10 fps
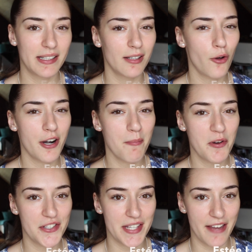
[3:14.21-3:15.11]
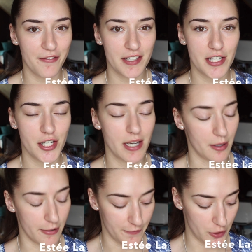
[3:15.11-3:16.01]
By the Laura Mercier foundation,
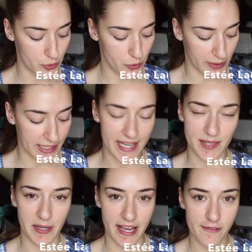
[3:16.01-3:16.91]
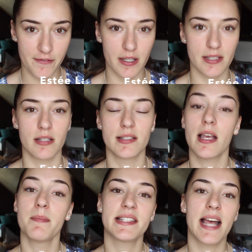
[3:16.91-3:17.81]
I'm confused with the SPF, because on
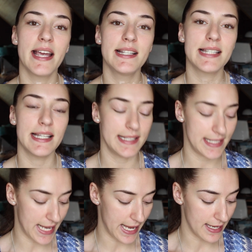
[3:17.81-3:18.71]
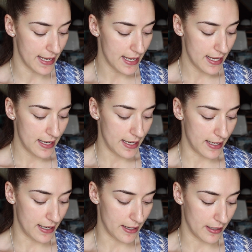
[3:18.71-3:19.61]
some sides
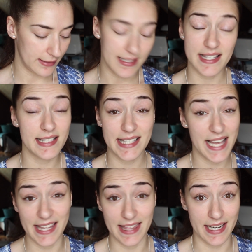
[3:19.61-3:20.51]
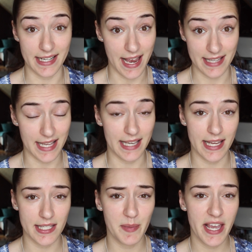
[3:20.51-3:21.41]
it doesn't say that it has
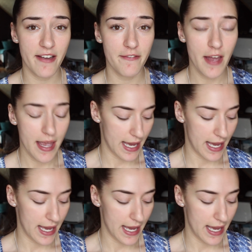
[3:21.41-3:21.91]
any SPF,